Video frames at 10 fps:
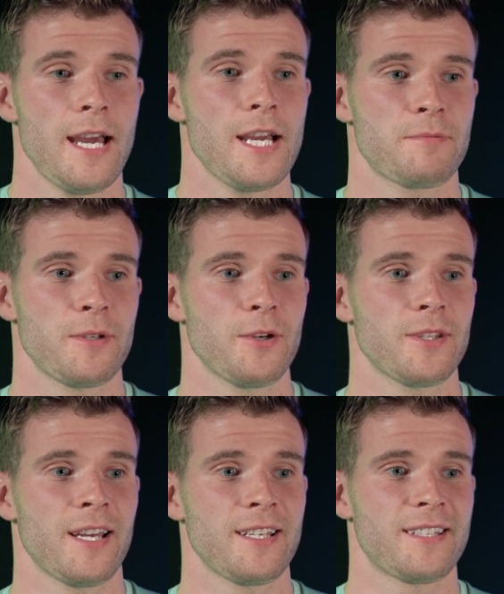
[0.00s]
Yeah, it's been
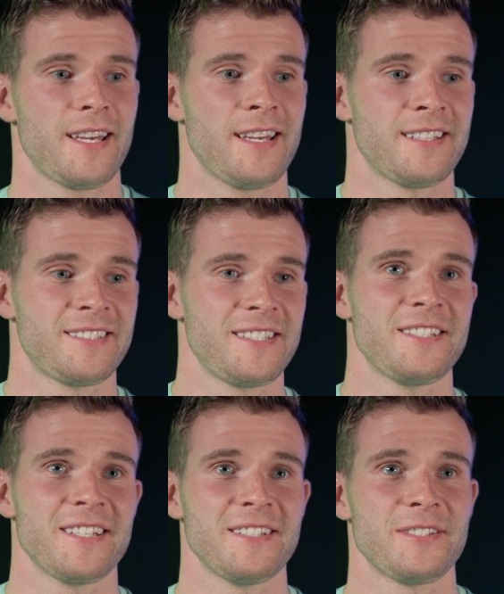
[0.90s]
good. I think
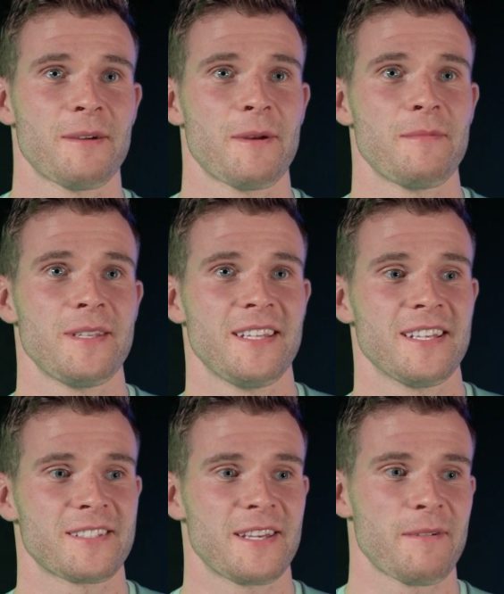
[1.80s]
CJ and Jimmy being
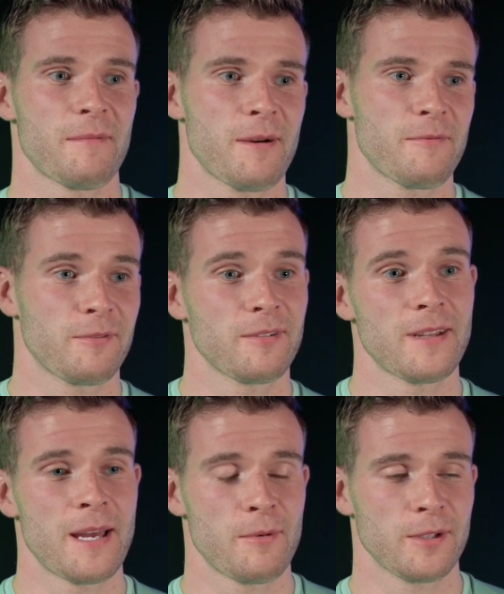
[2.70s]
there has given me a
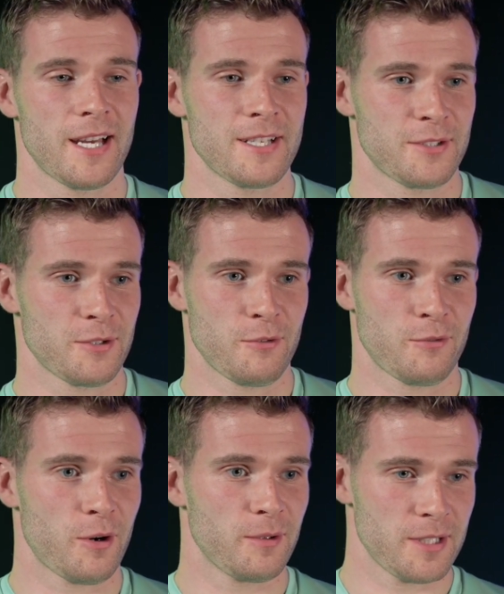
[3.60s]
bit more license to go
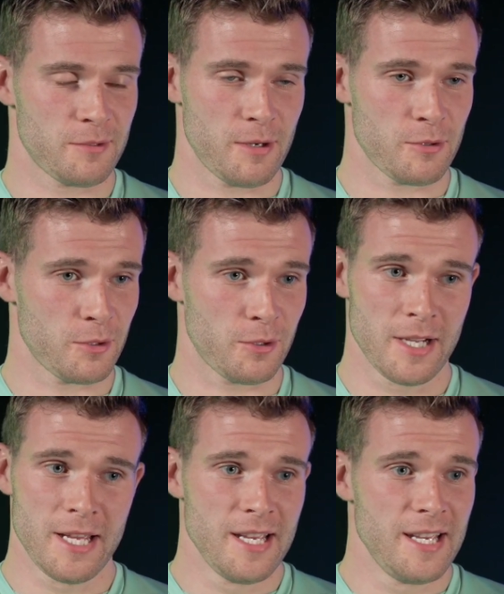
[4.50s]
forward as well.
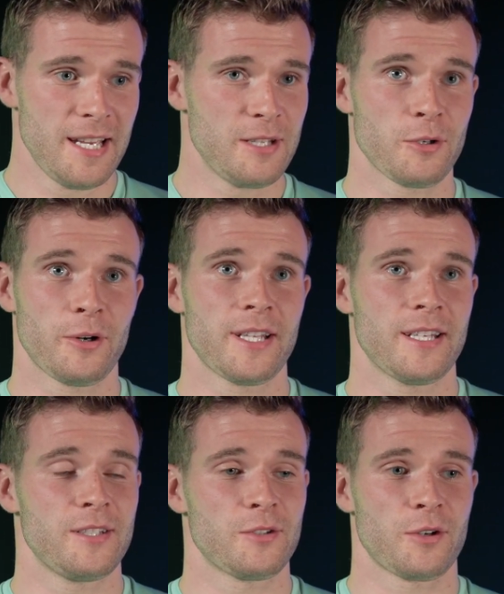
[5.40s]
So enjoying
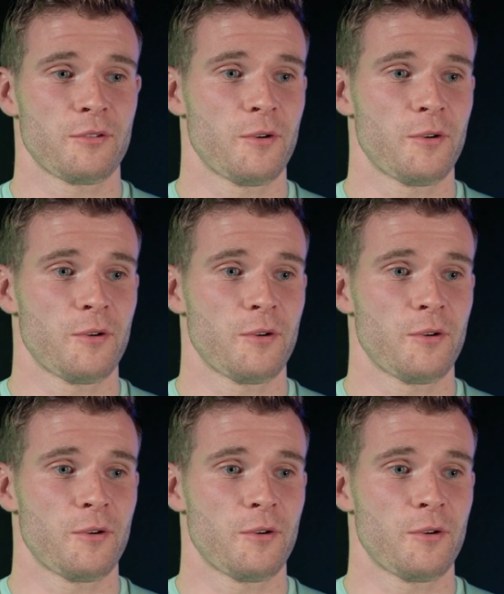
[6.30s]
it, enjoying